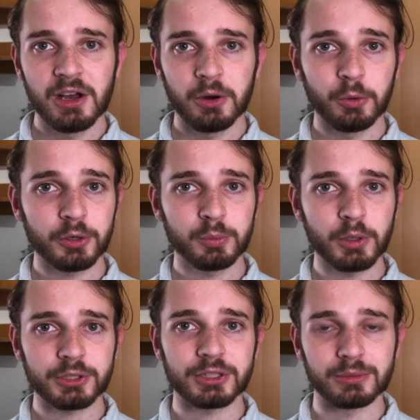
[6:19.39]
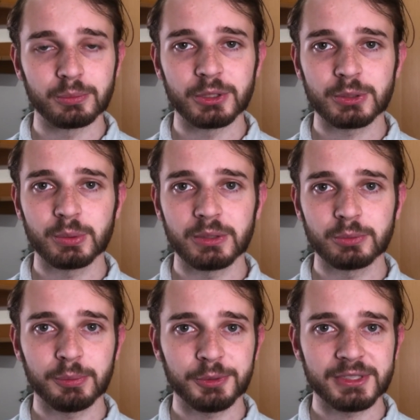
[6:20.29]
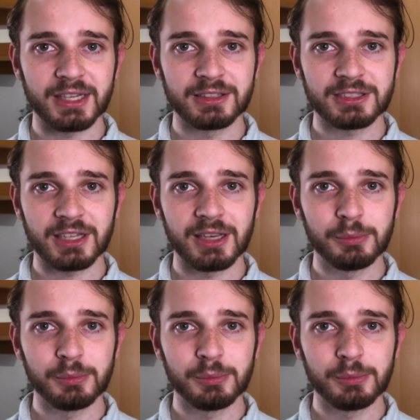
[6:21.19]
or water, which will represent a